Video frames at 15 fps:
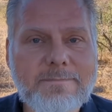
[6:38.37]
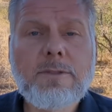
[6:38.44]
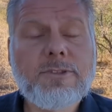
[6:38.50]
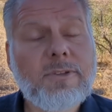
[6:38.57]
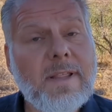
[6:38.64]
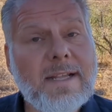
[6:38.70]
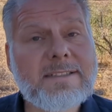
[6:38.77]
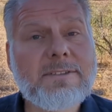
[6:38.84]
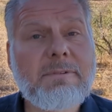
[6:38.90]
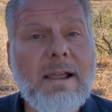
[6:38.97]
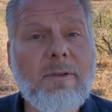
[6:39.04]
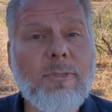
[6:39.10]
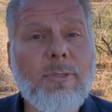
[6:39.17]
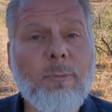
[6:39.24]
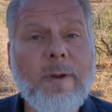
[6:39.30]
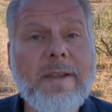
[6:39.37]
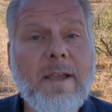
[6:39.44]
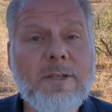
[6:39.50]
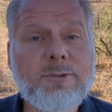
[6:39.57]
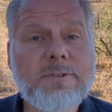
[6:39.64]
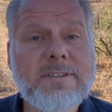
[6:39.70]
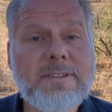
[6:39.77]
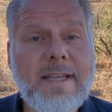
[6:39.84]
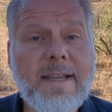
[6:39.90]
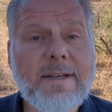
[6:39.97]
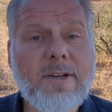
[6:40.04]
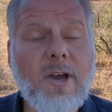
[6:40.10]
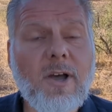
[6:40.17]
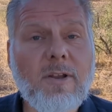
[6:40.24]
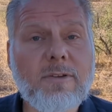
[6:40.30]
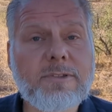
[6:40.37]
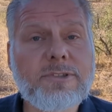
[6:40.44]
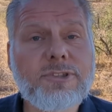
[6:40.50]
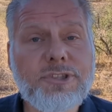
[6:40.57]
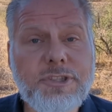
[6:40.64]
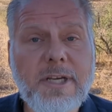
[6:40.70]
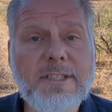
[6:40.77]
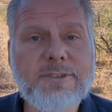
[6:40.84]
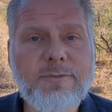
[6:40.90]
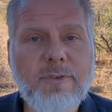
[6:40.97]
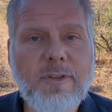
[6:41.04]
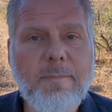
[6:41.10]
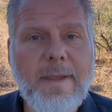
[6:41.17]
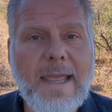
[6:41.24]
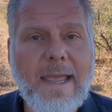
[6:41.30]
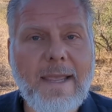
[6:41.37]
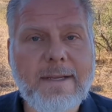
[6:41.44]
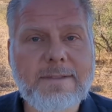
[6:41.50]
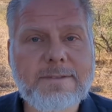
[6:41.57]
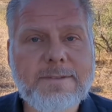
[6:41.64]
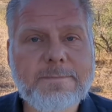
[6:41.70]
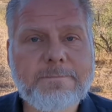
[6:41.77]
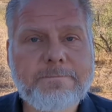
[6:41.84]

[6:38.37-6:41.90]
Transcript: So that's around $310 just for the bags.